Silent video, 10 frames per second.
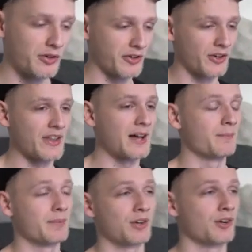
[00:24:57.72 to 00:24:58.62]
on that,
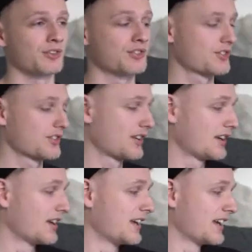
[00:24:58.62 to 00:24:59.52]
because
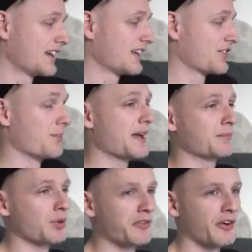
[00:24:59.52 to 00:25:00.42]
to make
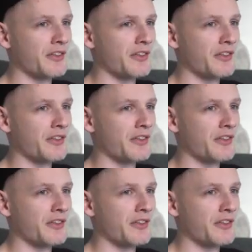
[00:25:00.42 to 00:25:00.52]
profit on that,